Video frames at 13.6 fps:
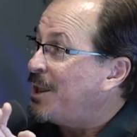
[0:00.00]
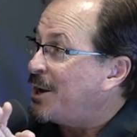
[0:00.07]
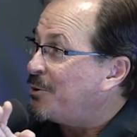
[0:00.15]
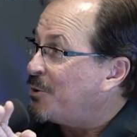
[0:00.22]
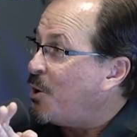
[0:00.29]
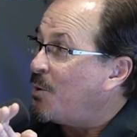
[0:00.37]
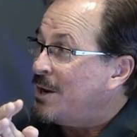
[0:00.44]
let
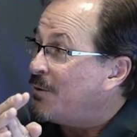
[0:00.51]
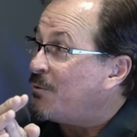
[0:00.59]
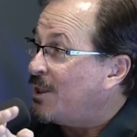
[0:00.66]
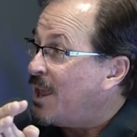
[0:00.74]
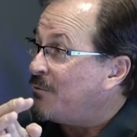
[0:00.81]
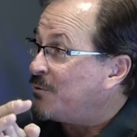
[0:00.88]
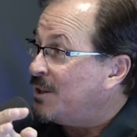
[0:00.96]
her go, never
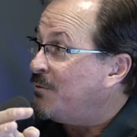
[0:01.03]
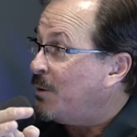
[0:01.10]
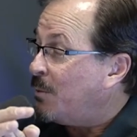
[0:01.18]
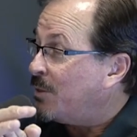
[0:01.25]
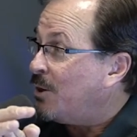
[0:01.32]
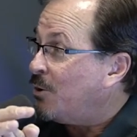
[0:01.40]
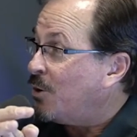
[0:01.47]
left living
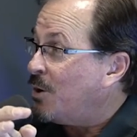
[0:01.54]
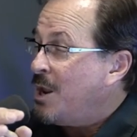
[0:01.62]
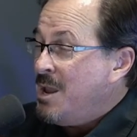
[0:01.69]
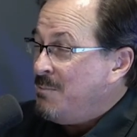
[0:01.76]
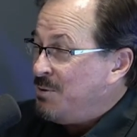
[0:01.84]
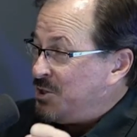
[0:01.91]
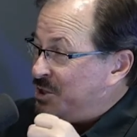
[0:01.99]
That's within so her.
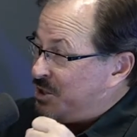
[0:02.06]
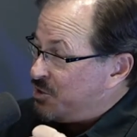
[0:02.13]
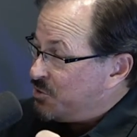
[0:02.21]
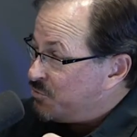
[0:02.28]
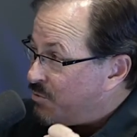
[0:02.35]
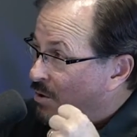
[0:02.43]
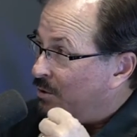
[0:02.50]
Interesting. But she
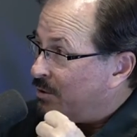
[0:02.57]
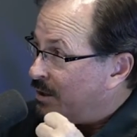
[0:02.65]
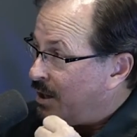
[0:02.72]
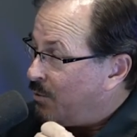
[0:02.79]
struggled